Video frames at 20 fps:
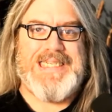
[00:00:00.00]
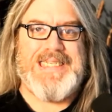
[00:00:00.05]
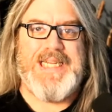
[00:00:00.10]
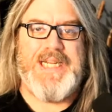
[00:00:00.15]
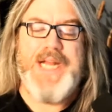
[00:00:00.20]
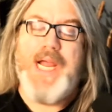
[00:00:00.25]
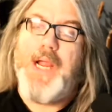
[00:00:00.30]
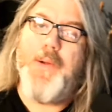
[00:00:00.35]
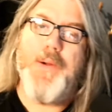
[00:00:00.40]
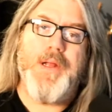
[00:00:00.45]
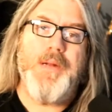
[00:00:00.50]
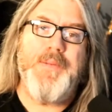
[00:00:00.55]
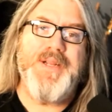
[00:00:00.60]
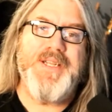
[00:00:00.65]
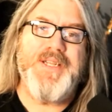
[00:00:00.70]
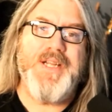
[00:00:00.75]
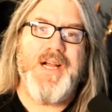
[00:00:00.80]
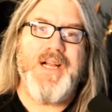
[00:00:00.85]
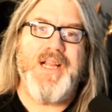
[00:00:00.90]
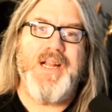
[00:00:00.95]
Today we're going to be
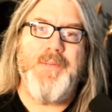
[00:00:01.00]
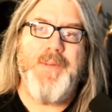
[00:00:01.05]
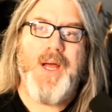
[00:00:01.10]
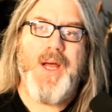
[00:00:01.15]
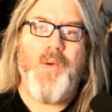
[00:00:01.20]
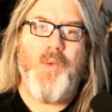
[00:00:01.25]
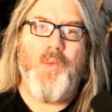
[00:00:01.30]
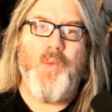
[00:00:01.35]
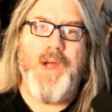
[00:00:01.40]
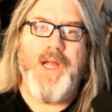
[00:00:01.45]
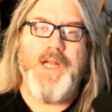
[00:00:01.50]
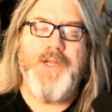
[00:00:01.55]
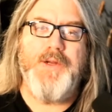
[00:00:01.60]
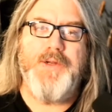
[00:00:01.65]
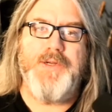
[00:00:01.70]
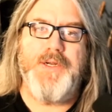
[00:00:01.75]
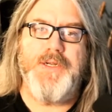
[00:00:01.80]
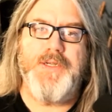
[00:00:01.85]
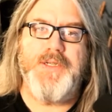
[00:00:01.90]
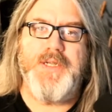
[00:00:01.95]
talking about when you
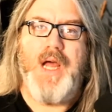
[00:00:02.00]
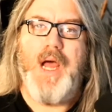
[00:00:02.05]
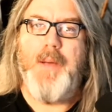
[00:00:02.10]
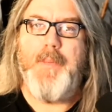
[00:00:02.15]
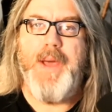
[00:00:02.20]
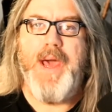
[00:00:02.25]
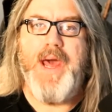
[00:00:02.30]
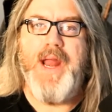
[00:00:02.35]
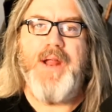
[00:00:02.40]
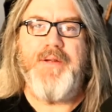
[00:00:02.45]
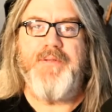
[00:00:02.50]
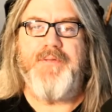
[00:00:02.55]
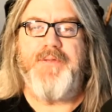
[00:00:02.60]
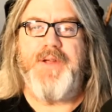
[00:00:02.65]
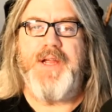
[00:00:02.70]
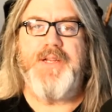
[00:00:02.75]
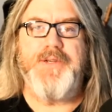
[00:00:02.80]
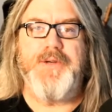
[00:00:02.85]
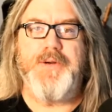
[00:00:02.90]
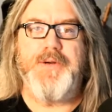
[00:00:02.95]
should stop adding
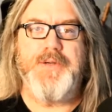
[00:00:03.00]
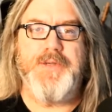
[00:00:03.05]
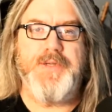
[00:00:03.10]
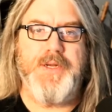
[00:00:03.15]
features